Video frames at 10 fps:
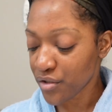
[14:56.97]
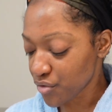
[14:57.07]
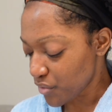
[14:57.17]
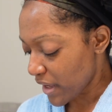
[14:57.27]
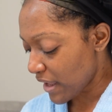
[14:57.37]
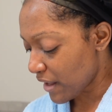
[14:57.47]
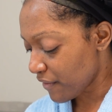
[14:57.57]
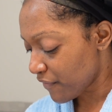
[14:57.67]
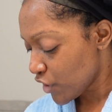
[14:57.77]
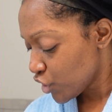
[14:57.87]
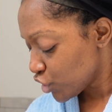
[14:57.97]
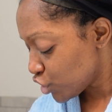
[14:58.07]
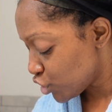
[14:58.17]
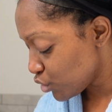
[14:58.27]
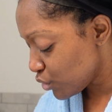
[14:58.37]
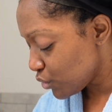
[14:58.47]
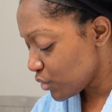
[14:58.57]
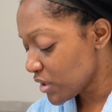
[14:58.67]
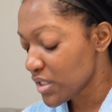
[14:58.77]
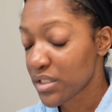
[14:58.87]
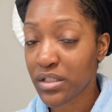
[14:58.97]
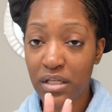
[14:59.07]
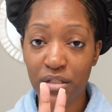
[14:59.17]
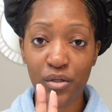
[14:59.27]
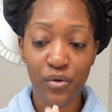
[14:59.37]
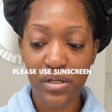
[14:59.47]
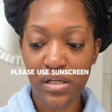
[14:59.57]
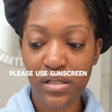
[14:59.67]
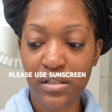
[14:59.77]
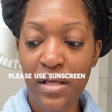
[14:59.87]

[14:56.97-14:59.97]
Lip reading: do have two sunscreens